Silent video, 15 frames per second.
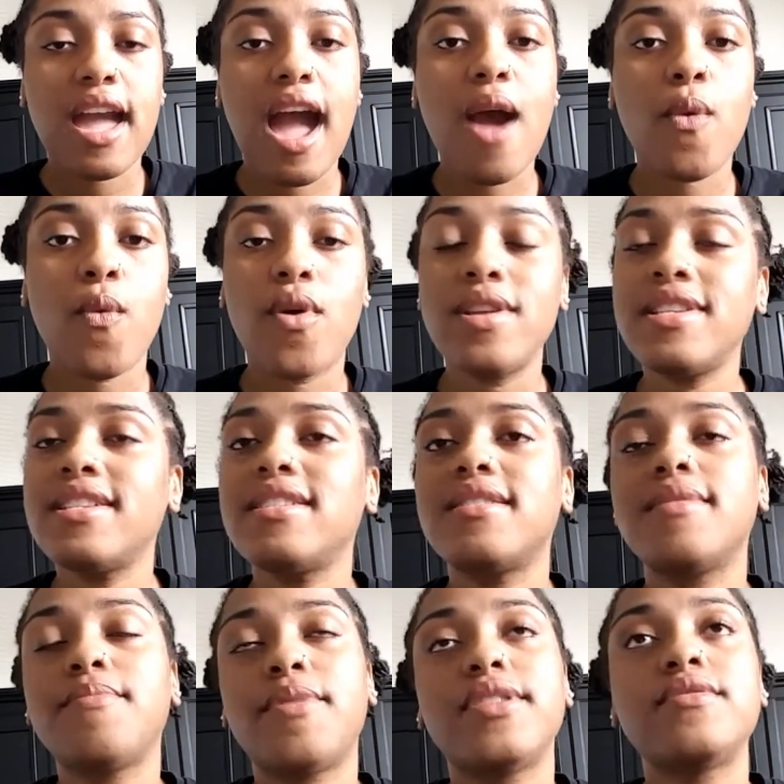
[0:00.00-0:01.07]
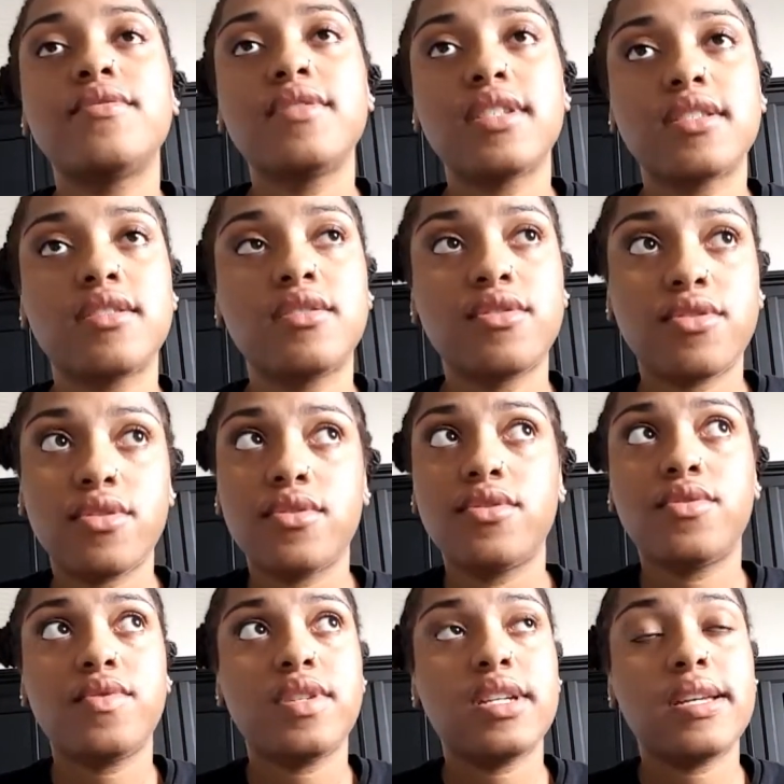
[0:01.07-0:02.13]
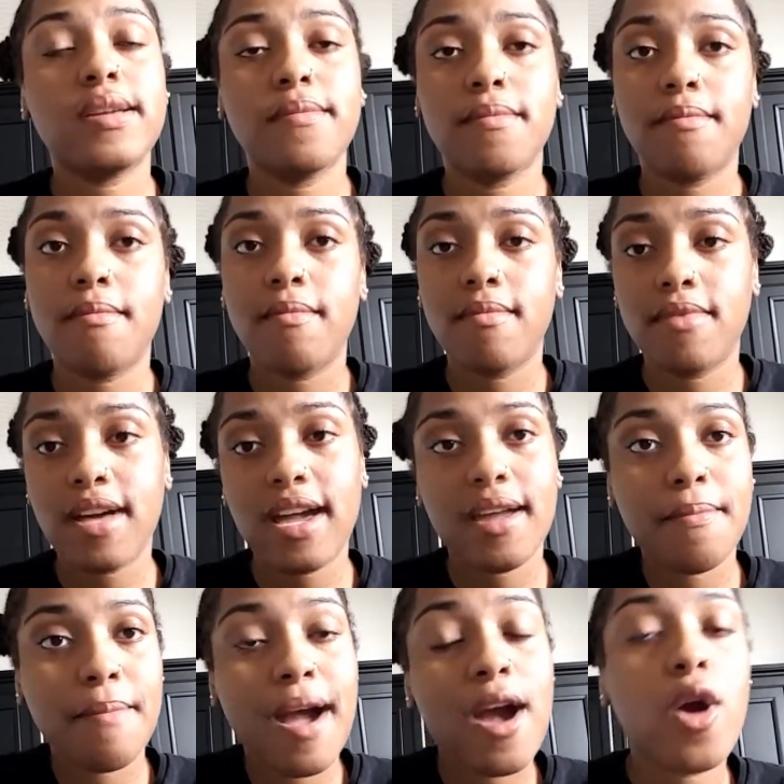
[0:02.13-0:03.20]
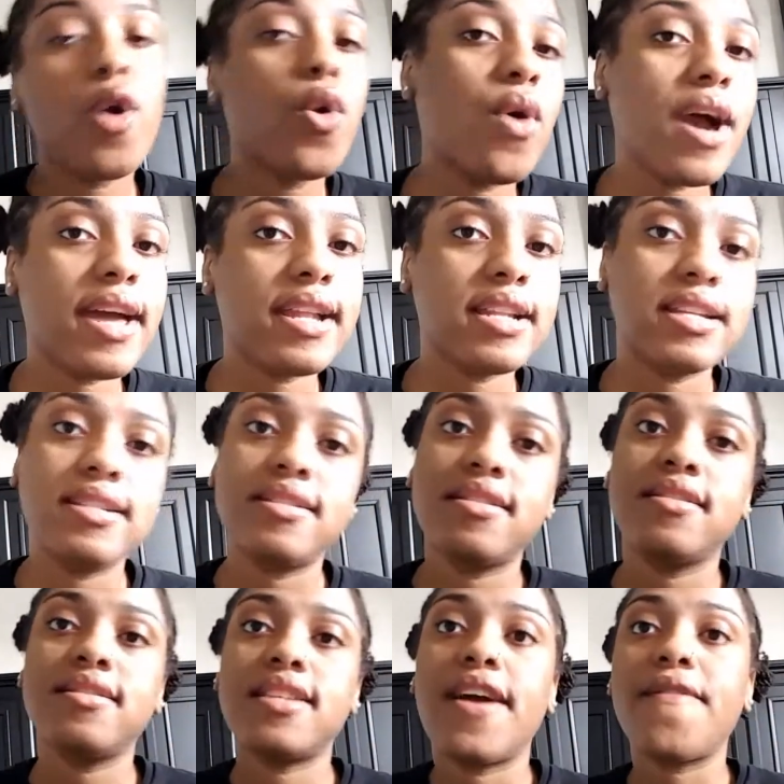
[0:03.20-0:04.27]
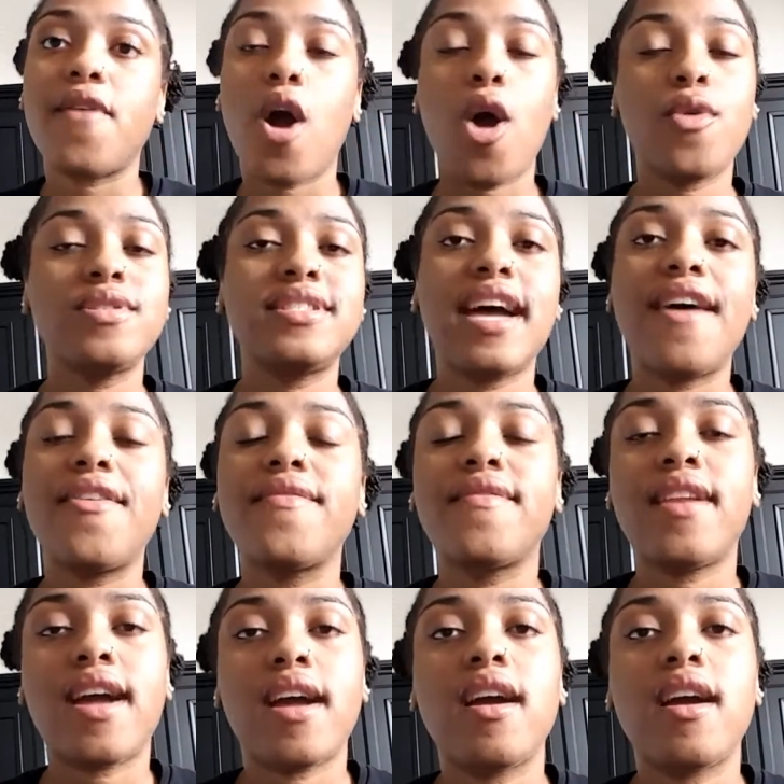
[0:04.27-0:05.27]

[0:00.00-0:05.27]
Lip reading: I wanted breast reduction surgery like my whole adolescence. I've always had